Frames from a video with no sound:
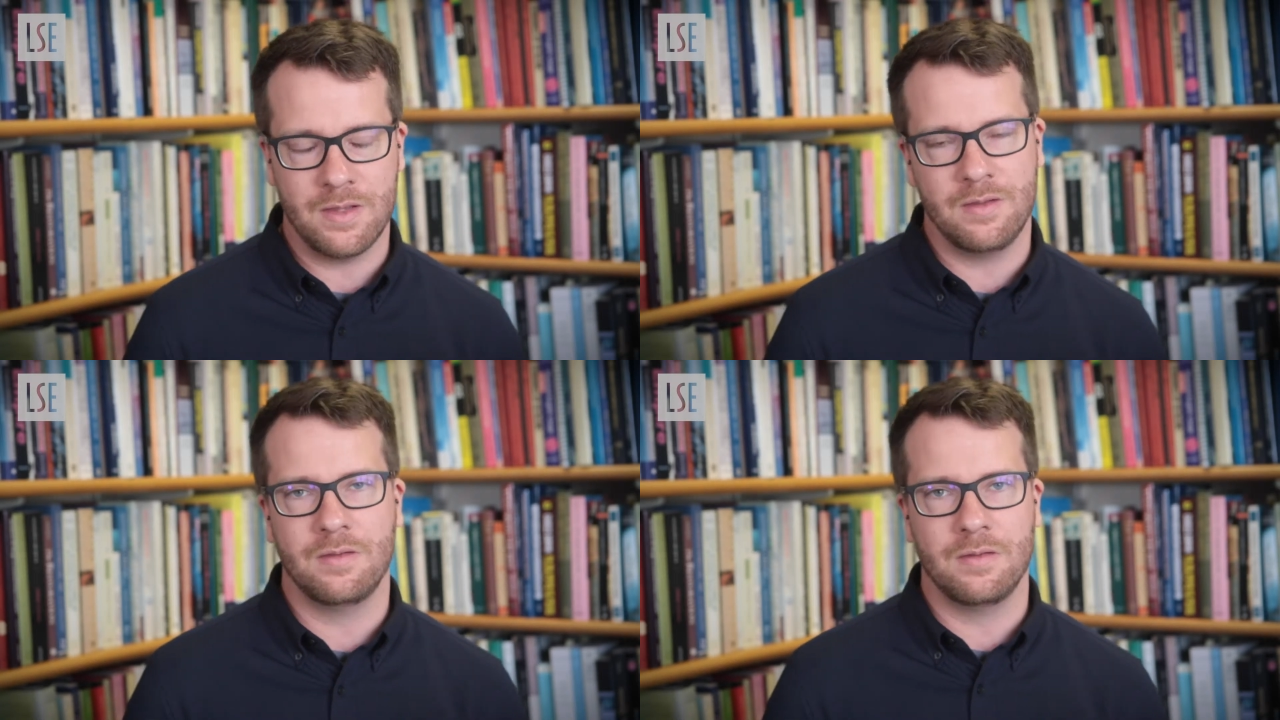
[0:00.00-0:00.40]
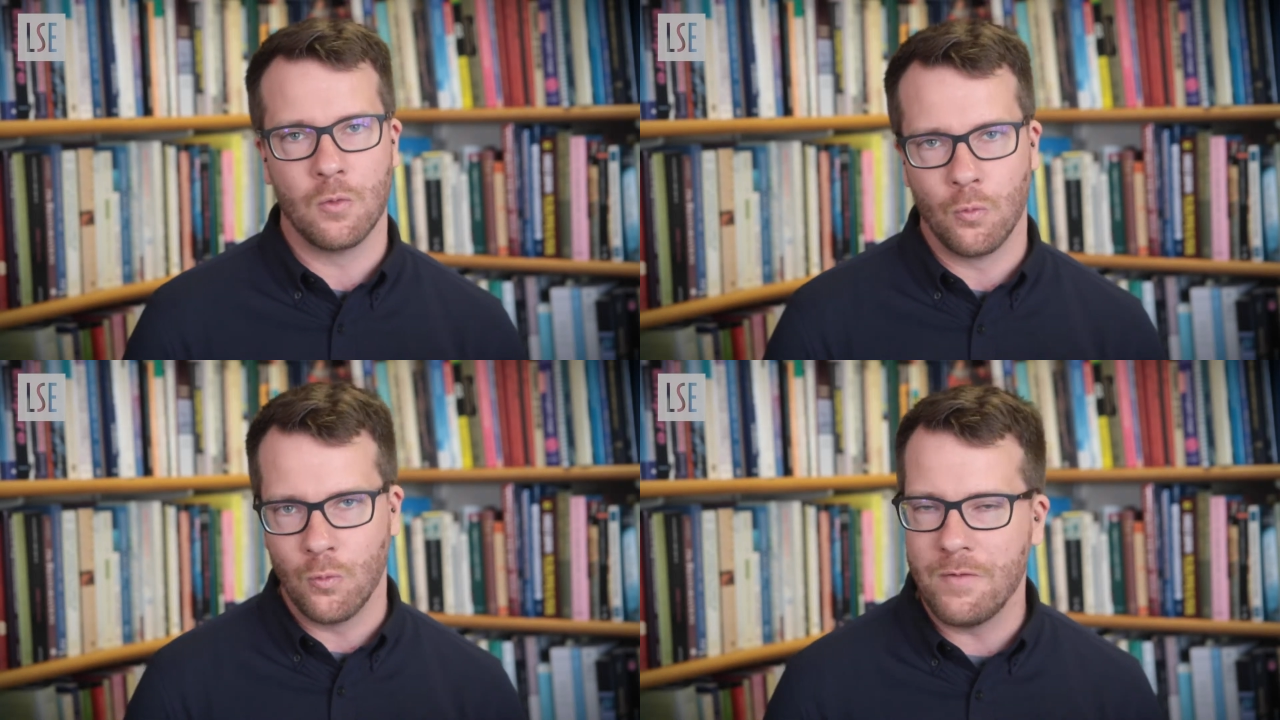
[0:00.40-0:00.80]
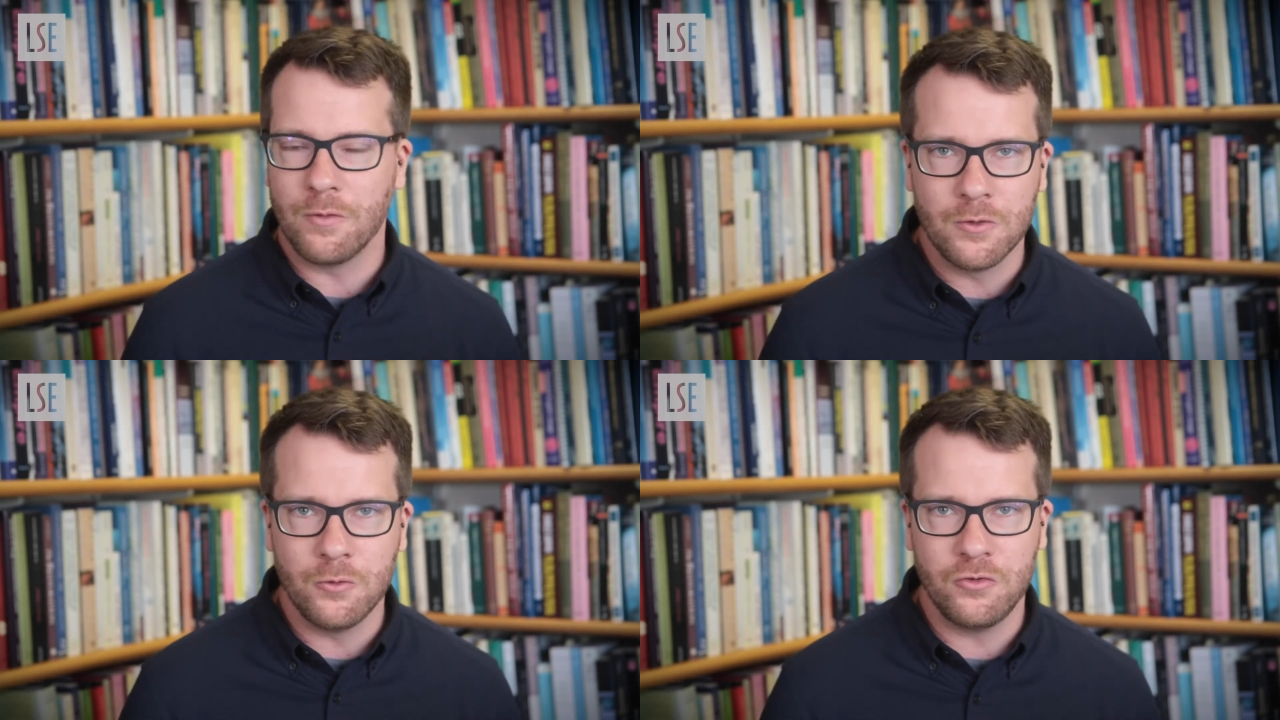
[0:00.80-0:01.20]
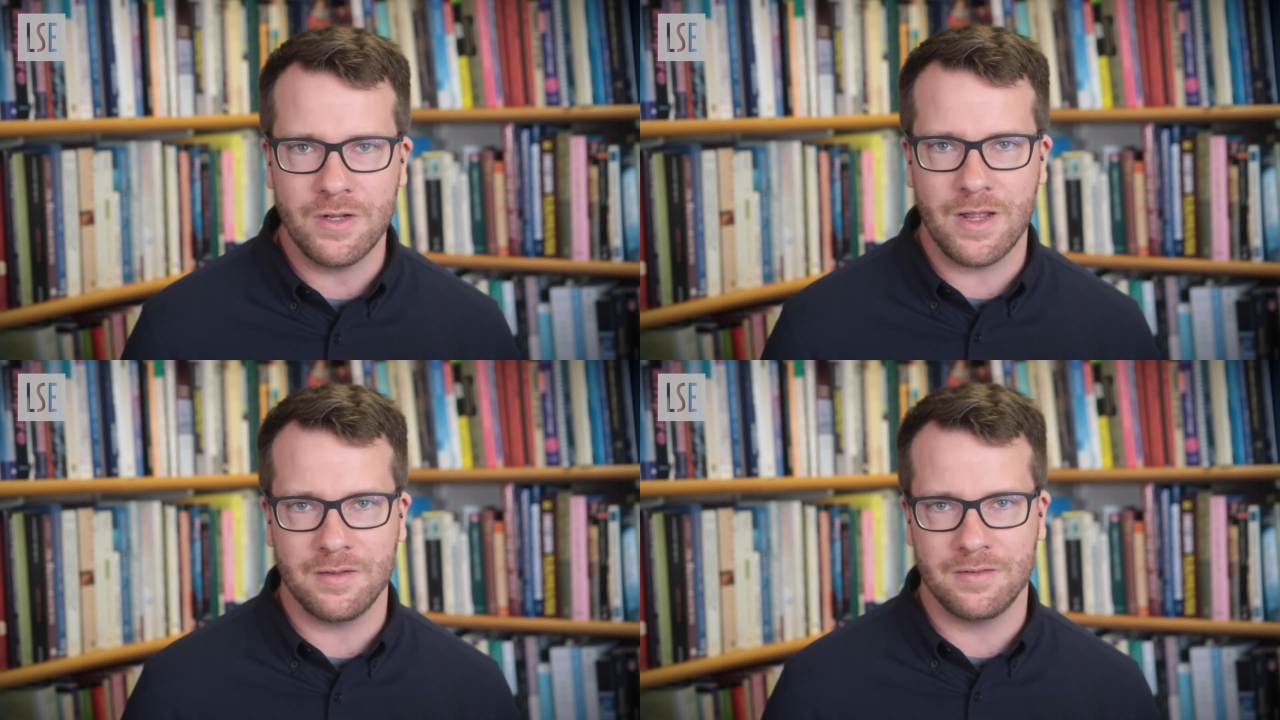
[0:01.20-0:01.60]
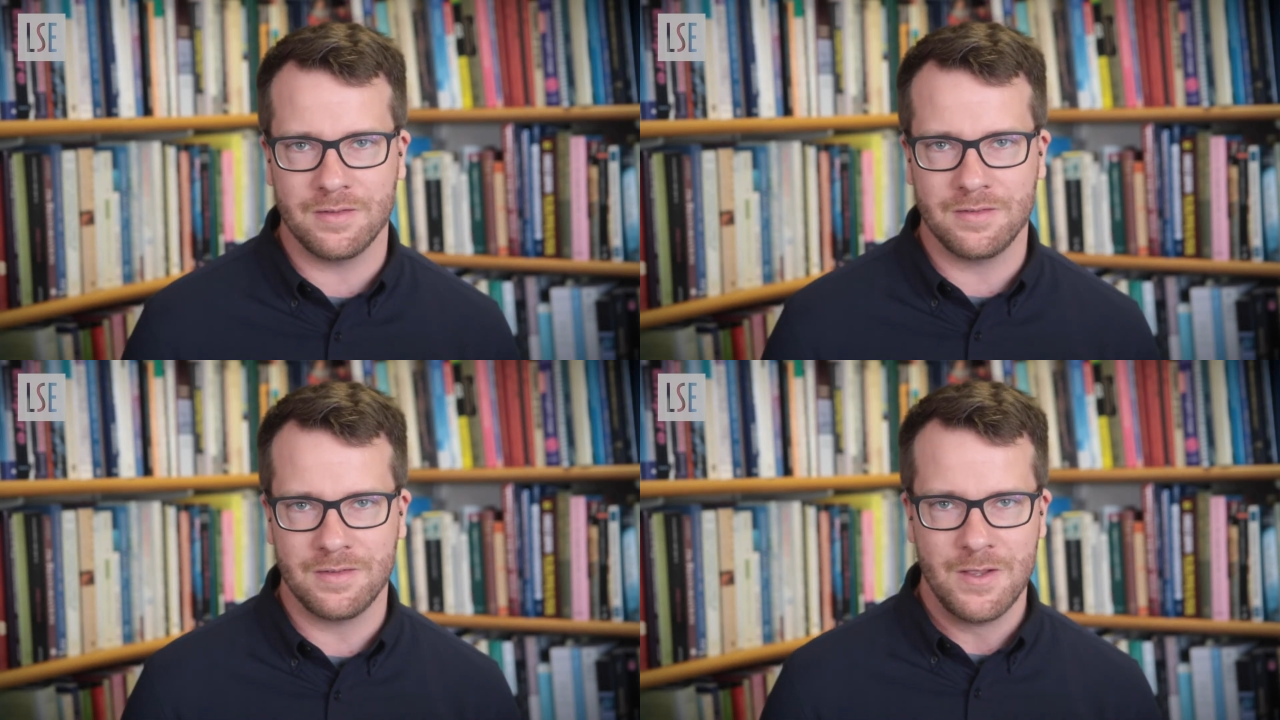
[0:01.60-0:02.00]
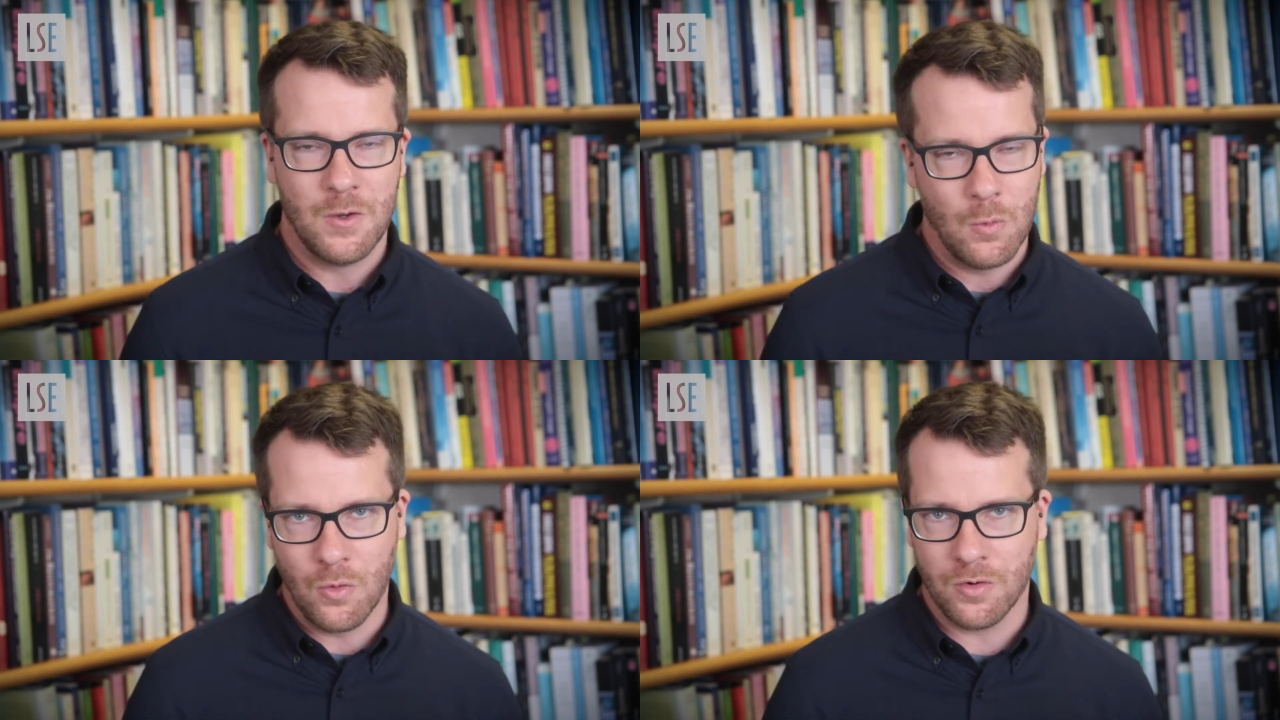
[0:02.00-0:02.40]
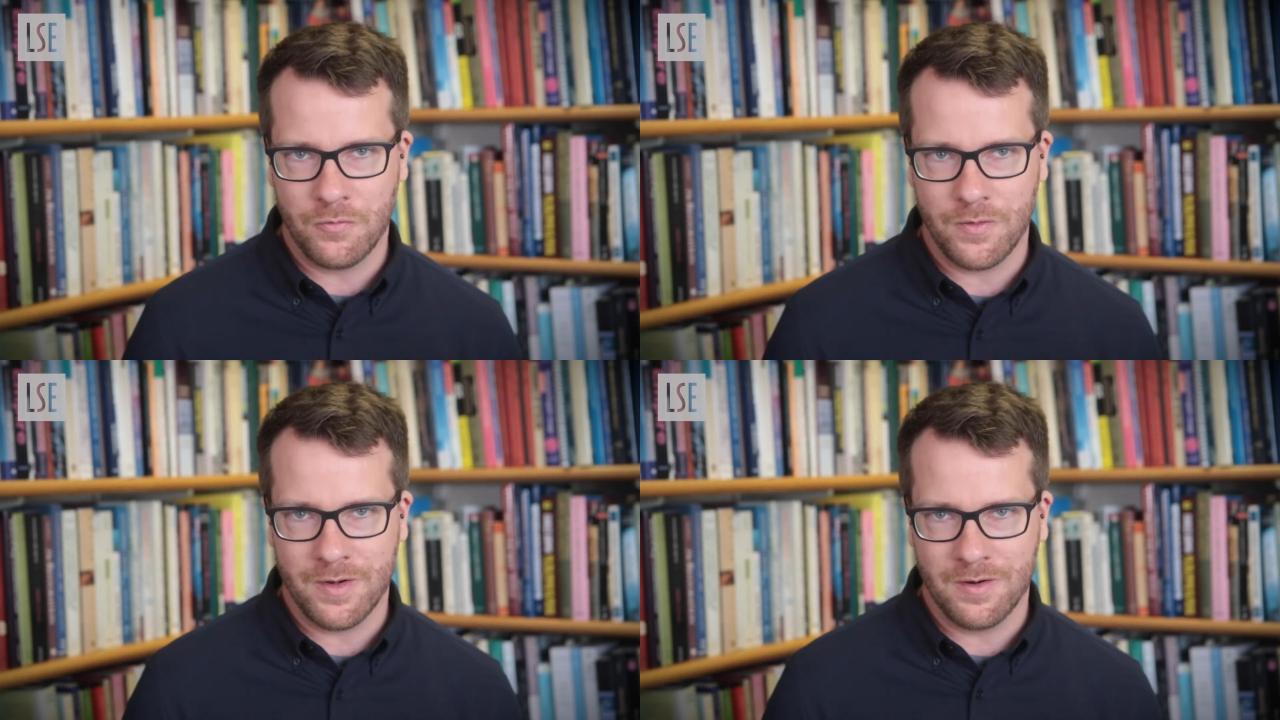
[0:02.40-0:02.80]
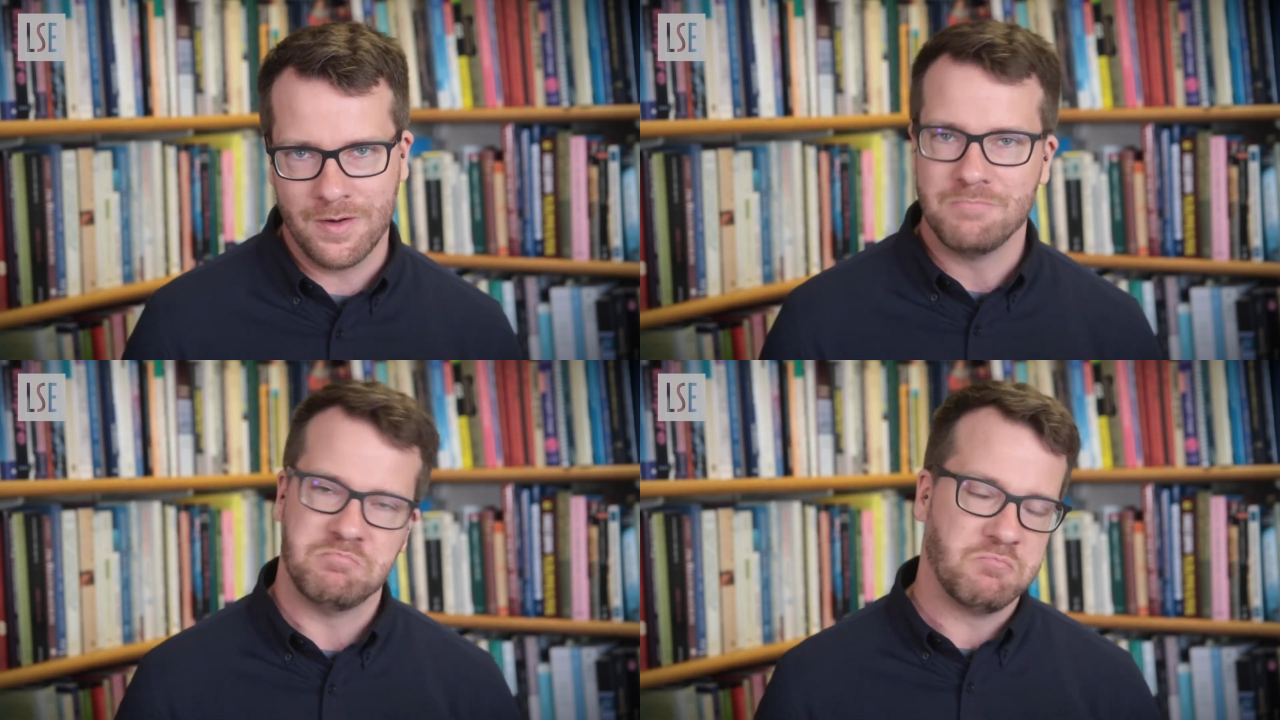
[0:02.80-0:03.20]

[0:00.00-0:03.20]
and this revolutionizes warfare